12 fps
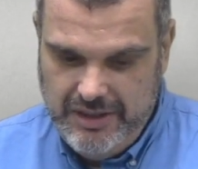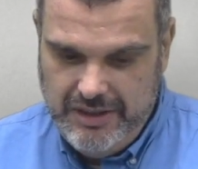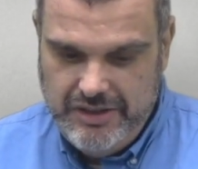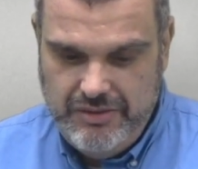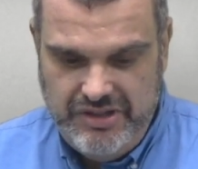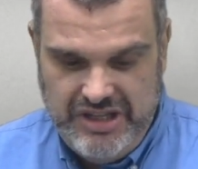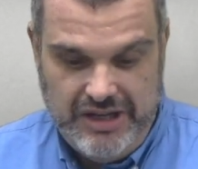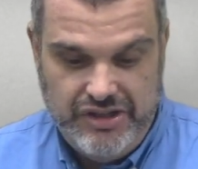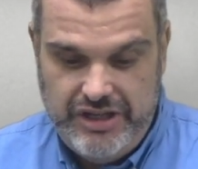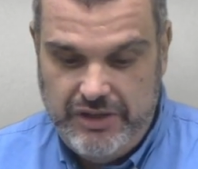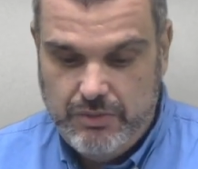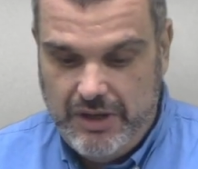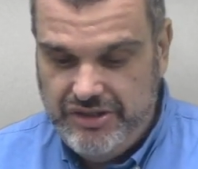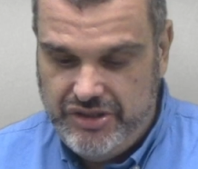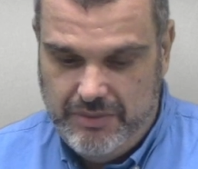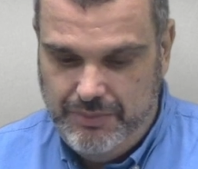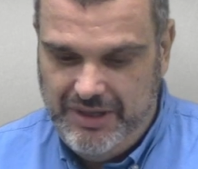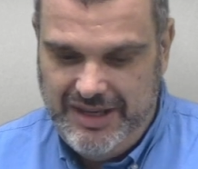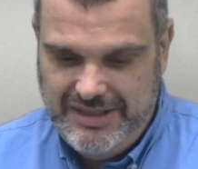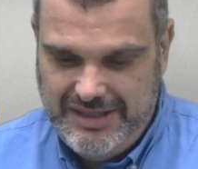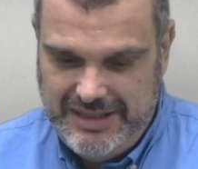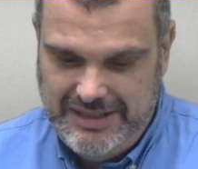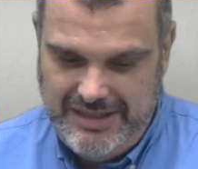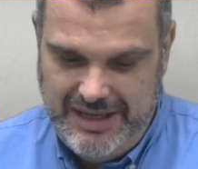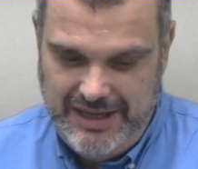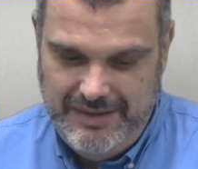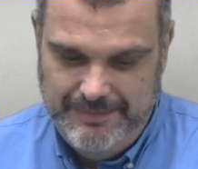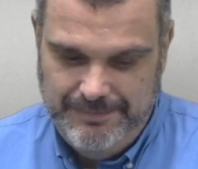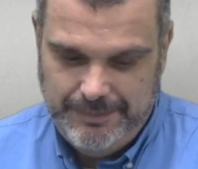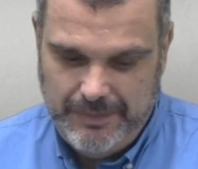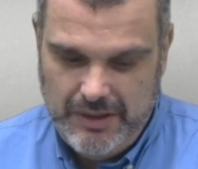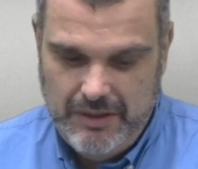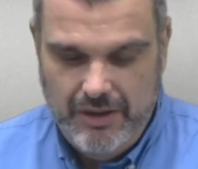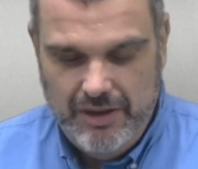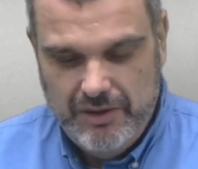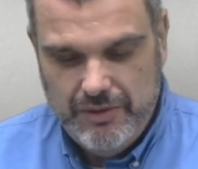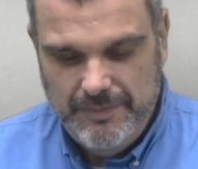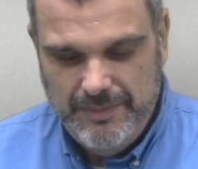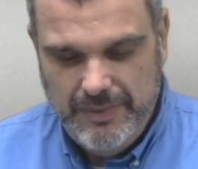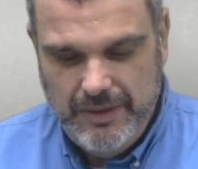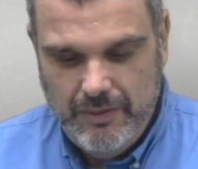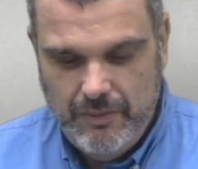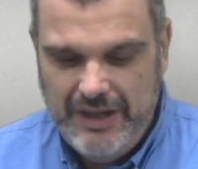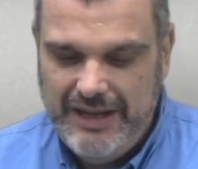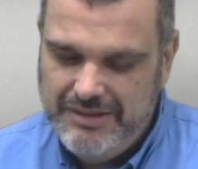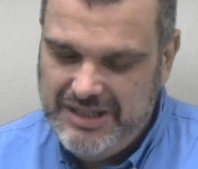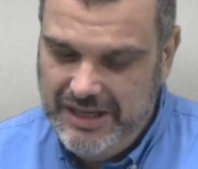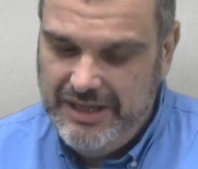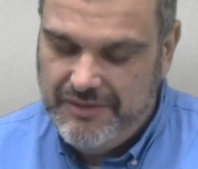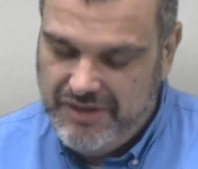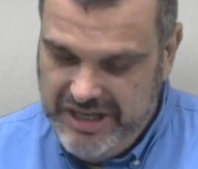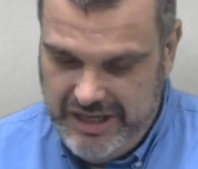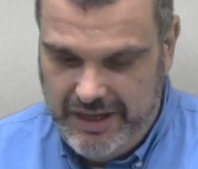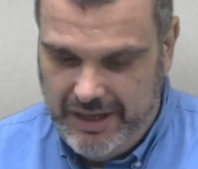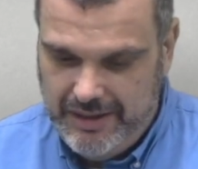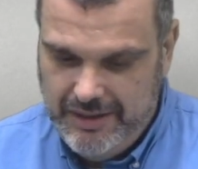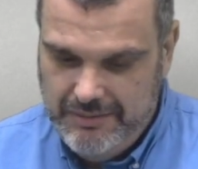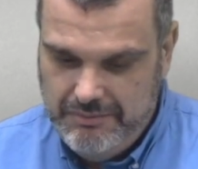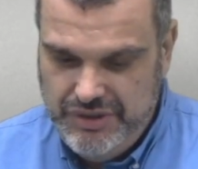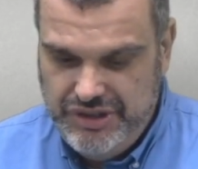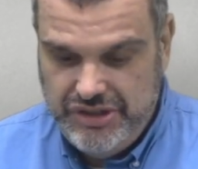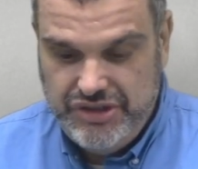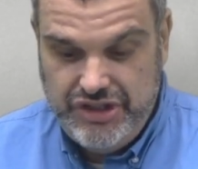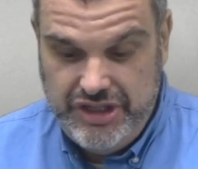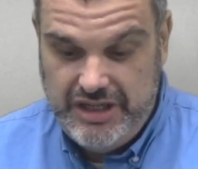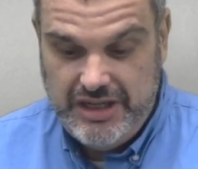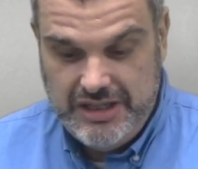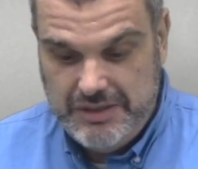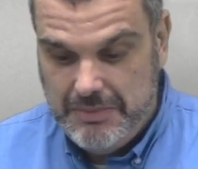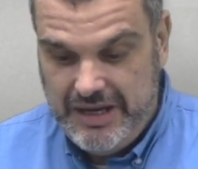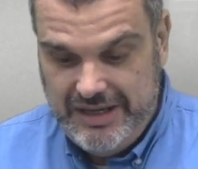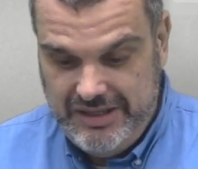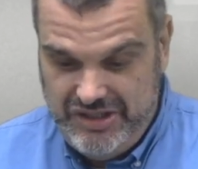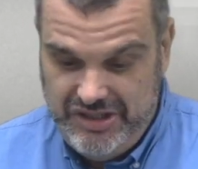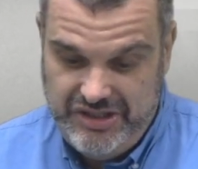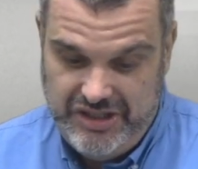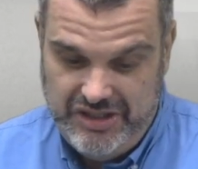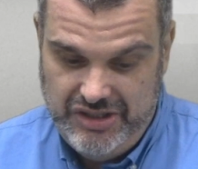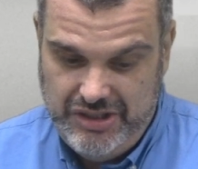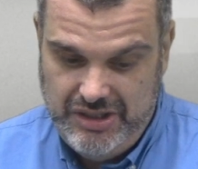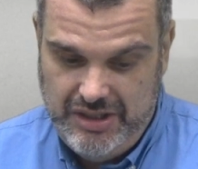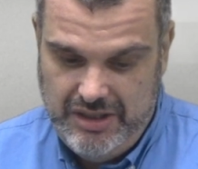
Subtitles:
You said she runs the place, I said. Oh, well, I was kind of kidding. Mrs. G is my assistant.